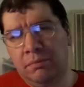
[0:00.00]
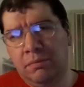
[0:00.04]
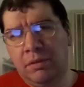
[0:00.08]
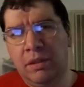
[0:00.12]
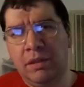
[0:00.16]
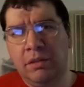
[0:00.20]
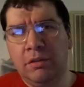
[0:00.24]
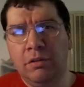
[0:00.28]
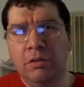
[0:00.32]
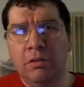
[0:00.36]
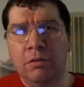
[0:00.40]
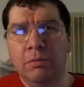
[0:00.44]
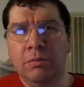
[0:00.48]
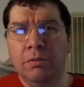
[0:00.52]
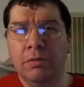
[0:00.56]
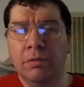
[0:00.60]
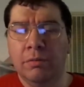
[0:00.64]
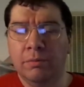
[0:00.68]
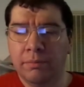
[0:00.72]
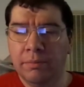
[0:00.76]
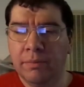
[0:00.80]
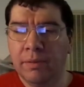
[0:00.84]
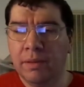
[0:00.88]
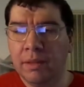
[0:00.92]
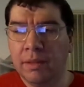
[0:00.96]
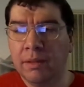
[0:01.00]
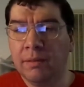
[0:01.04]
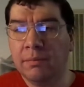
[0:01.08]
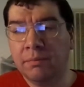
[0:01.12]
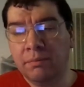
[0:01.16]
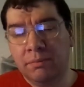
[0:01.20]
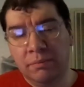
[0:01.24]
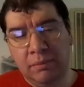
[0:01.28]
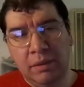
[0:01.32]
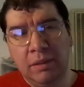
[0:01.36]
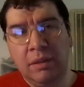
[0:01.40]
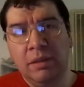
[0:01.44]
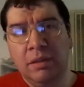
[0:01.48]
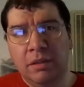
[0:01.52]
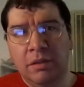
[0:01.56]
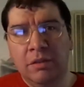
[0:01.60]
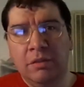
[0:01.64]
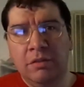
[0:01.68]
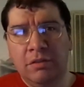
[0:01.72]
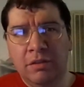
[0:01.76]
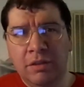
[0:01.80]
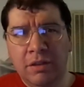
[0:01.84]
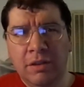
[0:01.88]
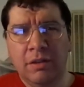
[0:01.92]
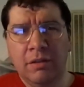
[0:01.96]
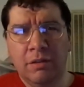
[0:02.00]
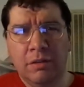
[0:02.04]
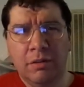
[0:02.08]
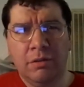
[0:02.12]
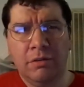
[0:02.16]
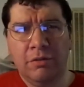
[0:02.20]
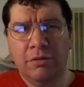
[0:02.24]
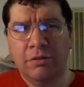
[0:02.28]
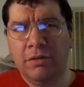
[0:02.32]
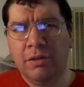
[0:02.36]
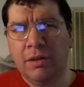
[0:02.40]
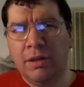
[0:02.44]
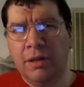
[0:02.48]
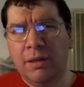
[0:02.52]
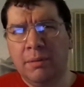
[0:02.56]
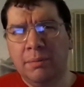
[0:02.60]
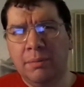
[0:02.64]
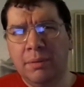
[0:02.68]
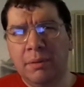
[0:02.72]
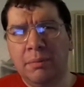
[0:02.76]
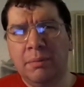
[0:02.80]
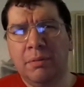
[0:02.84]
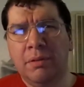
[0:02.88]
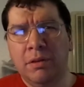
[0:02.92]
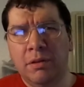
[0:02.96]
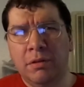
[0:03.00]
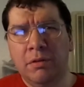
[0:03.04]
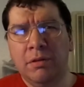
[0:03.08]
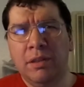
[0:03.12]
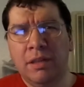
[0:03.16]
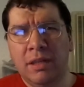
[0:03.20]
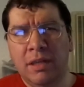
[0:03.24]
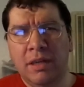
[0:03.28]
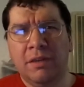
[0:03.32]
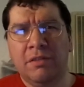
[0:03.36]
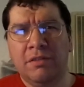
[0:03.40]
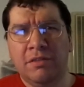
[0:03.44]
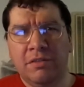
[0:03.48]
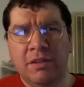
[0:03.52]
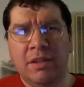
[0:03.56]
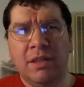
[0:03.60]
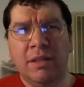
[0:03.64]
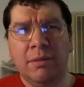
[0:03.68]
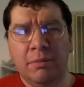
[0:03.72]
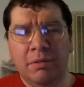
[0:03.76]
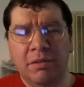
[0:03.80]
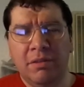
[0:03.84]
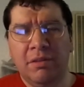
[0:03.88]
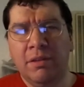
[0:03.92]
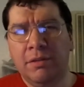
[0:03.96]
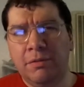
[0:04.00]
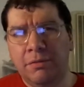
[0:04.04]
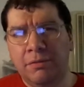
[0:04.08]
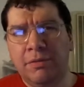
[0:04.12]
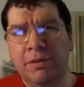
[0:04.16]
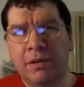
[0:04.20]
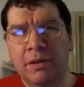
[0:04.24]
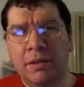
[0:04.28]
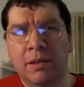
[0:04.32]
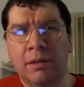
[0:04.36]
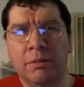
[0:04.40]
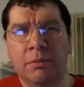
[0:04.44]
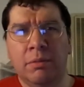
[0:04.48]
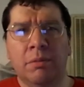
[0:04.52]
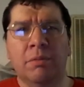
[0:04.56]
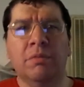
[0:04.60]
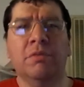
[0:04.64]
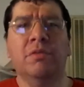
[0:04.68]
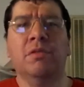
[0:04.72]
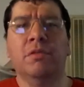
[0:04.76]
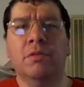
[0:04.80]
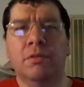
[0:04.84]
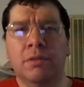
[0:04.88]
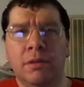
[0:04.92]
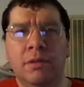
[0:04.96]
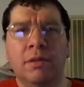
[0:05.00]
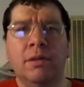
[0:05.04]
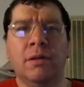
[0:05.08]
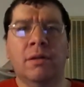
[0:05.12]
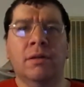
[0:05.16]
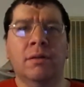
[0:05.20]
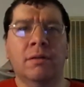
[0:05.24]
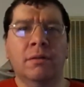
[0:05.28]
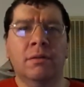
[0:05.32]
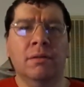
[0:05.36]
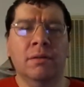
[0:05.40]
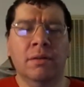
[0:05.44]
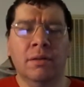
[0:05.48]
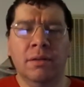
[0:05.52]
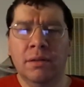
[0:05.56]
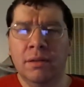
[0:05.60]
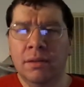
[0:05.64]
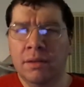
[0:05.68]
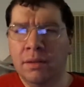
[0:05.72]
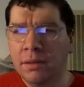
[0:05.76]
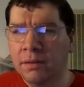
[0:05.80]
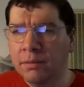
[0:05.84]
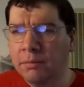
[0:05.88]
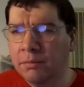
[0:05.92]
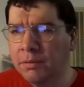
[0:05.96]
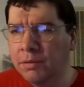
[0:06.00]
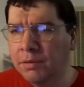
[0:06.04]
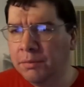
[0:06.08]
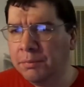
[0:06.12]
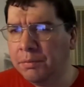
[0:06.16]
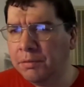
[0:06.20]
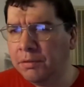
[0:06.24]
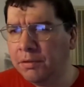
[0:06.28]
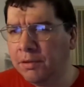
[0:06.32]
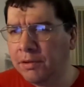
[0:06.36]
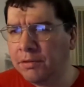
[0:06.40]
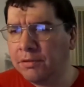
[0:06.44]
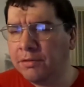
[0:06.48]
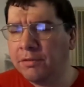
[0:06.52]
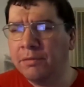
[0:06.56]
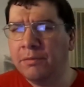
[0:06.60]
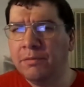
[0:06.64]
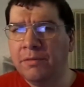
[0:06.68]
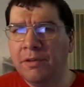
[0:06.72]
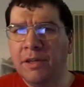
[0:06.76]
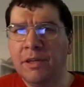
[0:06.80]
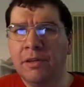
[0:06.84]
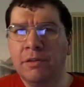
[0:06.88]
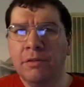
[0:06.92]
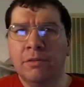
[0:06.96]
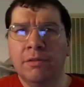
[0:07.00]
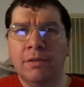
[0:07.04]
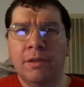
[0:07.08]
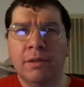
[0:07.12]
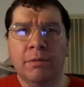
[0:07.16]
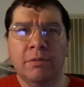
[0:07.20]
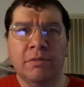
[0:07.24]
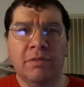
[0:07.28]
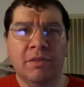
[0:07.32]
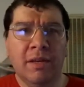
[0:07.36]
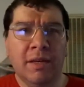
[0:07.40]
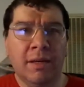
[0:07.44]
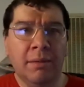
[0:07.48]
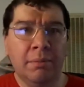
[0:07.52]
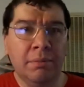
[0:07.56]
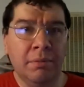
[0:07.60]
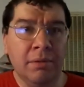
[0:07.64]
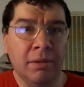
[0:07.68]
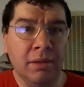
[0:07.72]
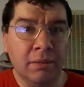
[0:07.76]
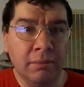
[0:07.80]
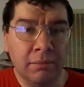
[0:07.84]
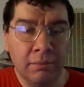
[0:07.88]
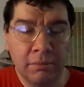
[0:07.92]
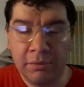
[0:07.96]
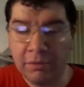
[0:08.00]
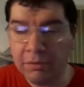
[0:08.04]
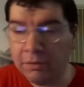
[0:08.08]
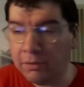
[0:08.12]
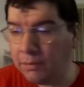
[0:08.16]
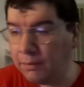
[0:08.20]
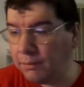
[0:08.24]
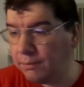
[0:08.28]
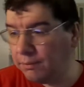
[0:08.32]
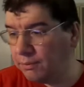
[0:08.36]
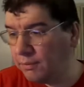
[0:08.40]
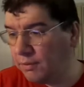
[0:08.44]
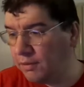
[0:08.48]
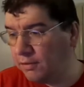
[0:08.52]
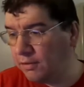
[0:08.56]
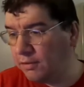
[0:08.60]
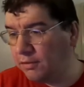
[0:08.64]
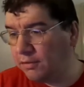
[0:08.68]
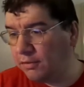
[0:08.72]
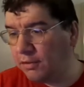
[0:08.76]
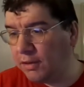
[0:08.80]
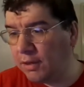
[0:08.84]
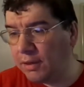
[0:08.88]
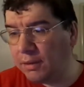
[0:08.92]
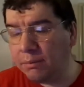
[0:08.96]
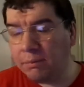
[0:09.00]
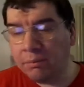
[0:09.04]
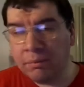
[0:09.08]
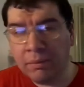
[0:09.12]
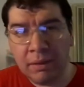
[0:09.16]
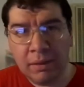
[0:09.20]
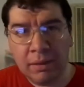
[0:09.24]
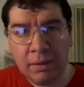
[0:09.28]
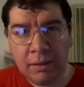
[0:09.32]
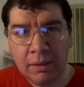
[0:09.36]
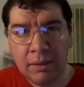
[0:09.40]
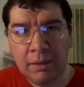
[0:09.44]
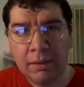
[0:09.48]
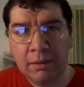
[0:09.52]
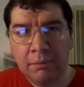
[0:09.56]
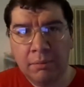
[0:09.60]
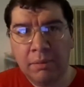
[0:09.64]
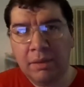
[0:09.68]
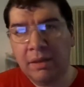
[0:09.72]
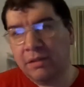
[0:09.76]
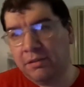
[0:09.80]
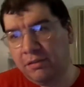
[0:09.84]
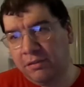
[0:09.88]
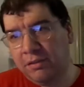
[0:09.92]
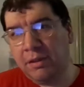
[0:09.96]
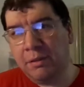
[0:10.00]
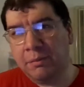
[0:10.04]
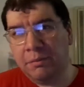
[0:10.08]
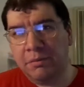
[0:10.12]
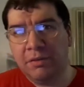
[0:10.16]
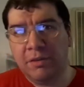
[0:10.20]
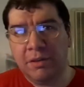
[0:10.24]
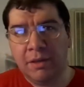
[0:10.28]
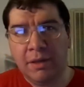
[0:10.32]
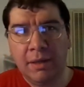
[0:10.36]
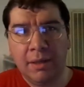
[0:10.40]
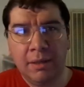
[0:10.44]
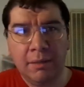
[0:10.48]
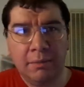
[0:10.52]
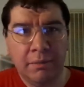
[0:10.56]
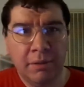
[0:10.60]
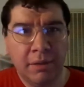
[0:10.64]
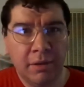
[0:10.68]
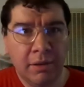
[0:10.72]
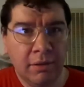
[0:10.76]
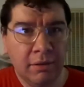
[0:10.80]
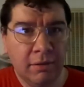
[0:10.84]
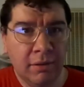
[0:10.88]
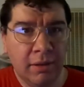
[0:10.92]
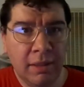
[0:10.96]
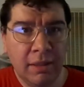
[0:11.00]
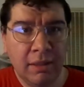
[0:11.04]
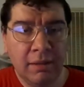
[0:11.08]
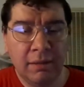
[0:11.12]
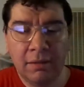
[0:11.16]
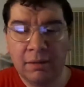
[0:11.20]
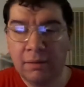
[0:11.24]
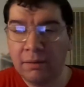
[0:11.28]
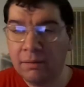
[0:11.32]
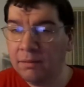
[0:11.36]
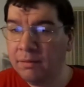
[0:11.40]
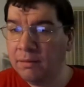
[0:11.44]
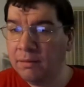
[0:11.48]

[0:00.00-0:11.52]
take over, and she did a good job, even though, yes, she even did find out what was going on with the production value that was happening. So it's a shame, but at the same time, you know, they